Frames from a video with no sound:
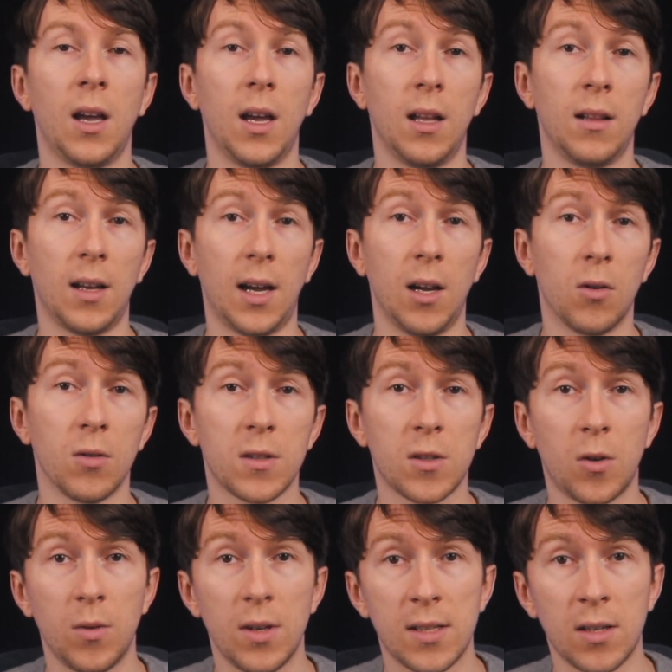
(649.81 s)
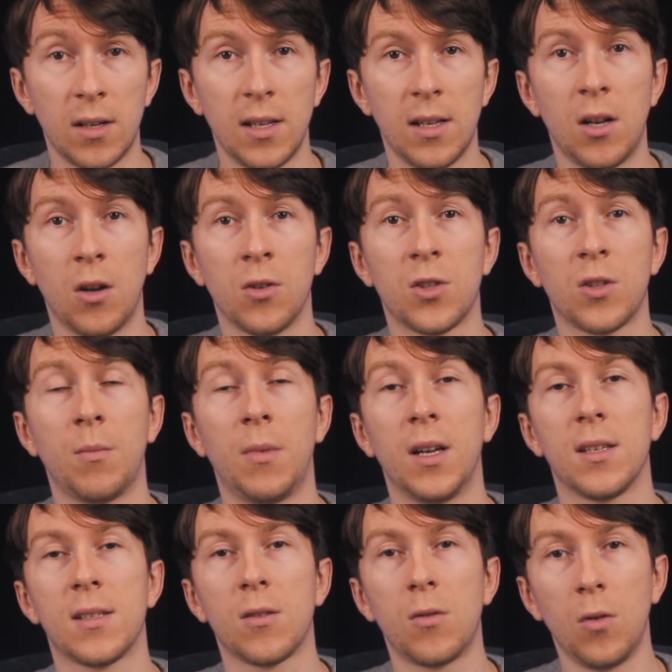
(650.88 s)
And I also recently launched
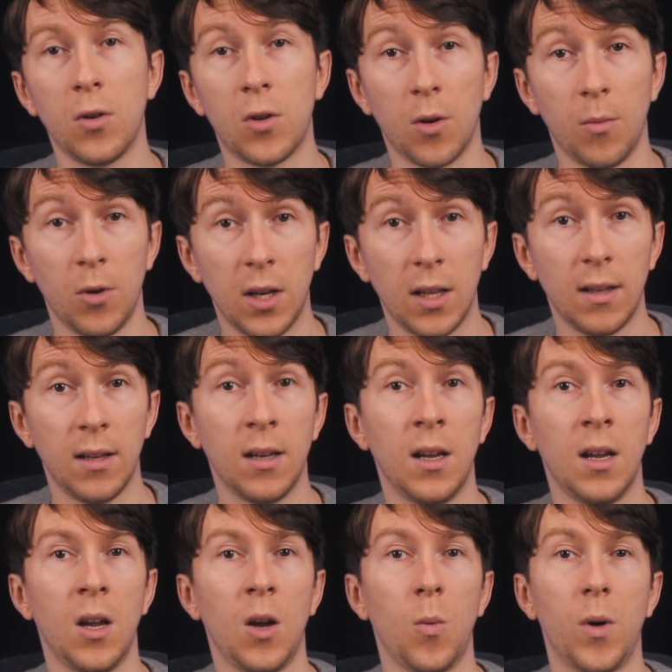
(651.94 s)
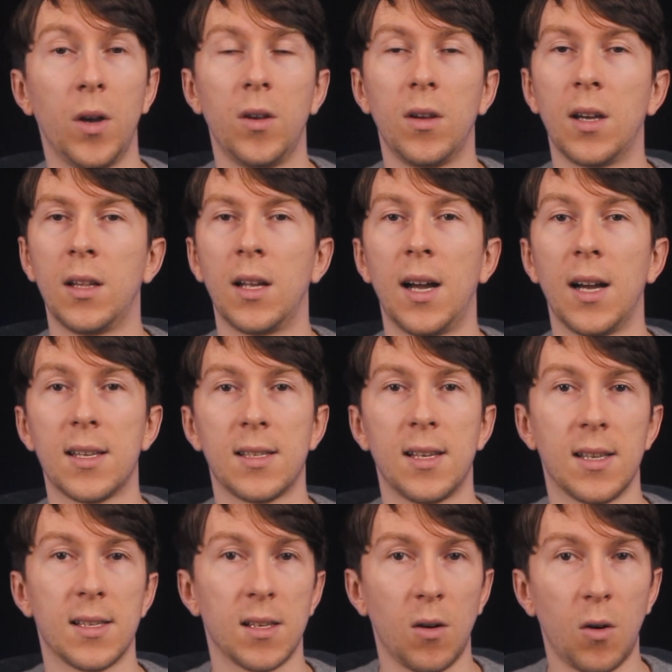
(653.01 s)
my school community where you can
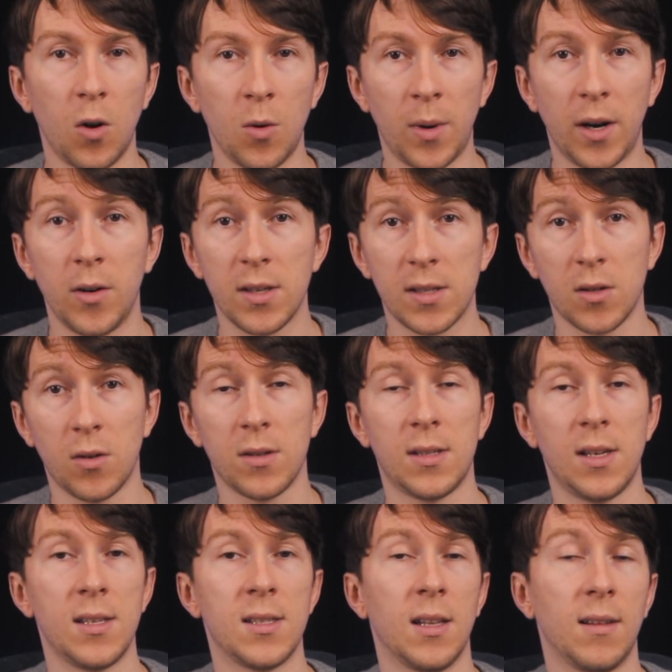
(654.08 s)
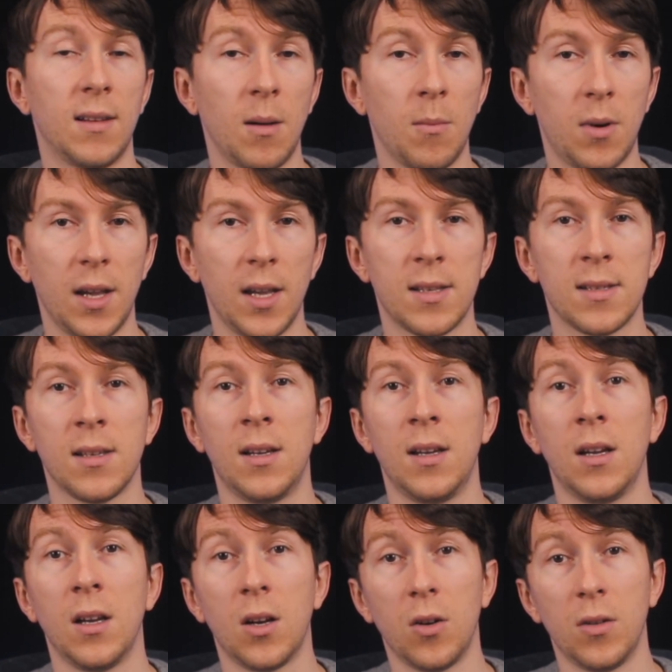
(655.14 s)
access all my resources and templates,
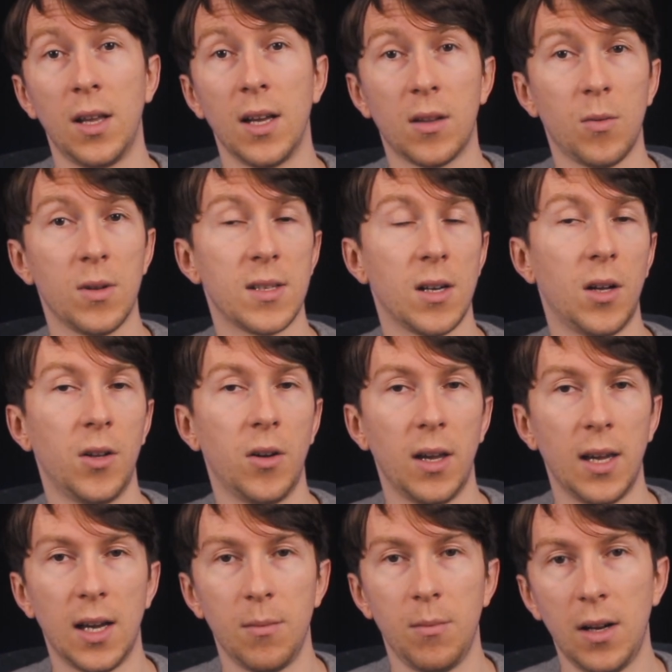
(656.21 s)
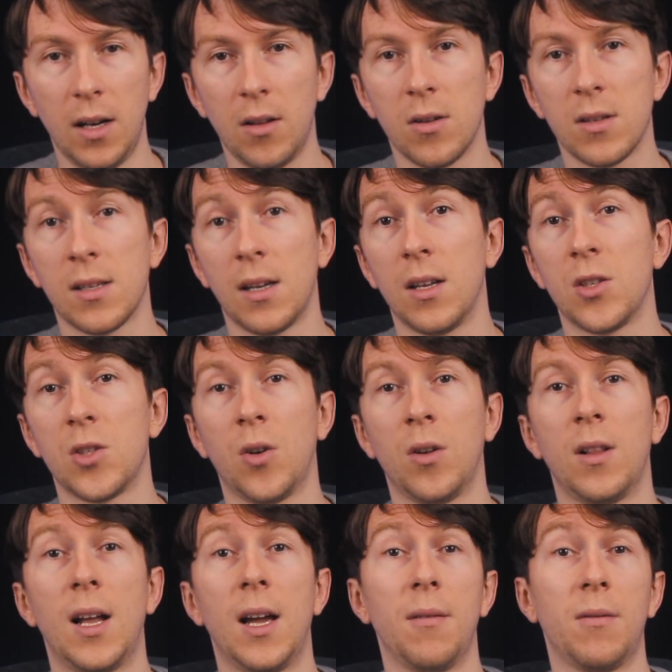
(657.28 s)
connect with other AI builders, and
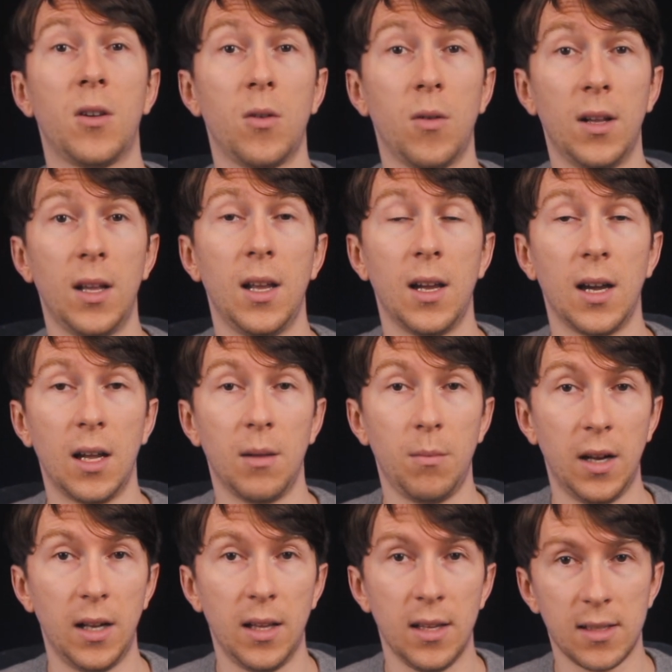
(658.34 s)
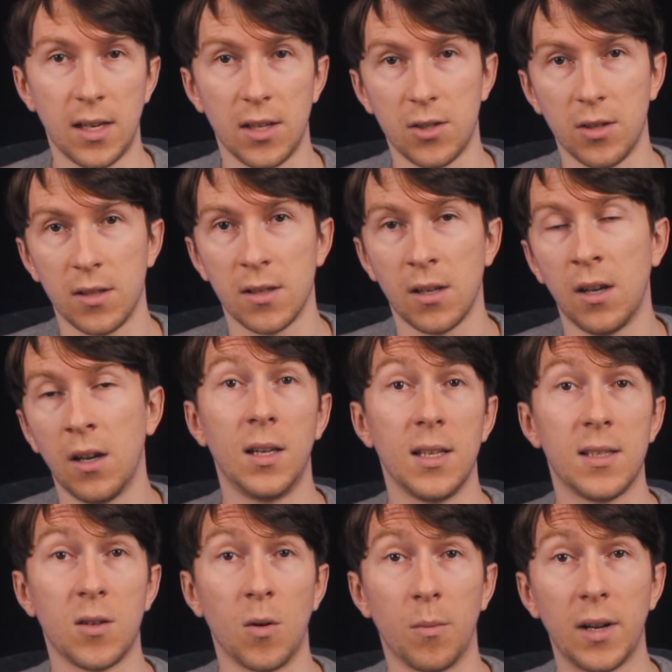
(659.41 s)
join live Q&A and building sessions.
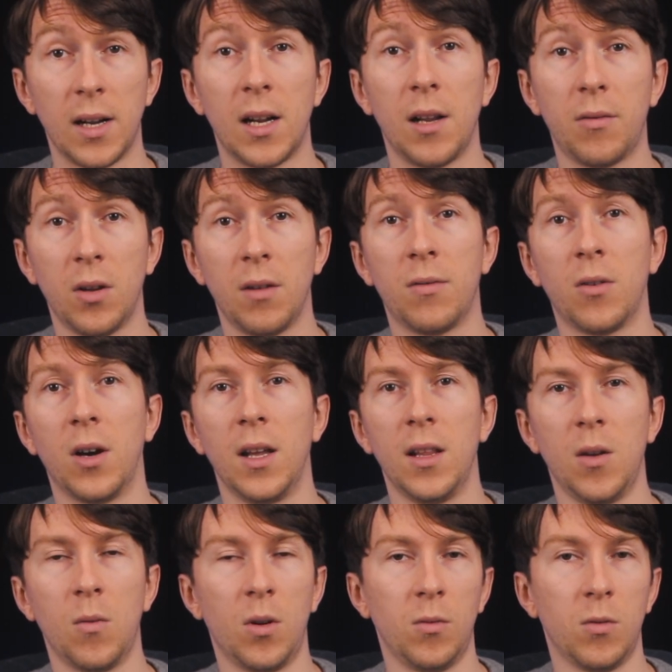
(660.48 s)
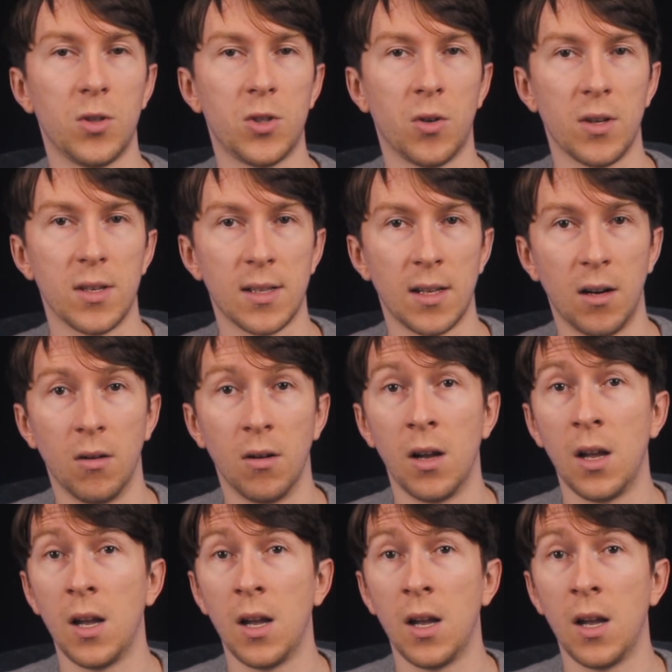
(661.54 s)
It's completely free for anyone who joins now.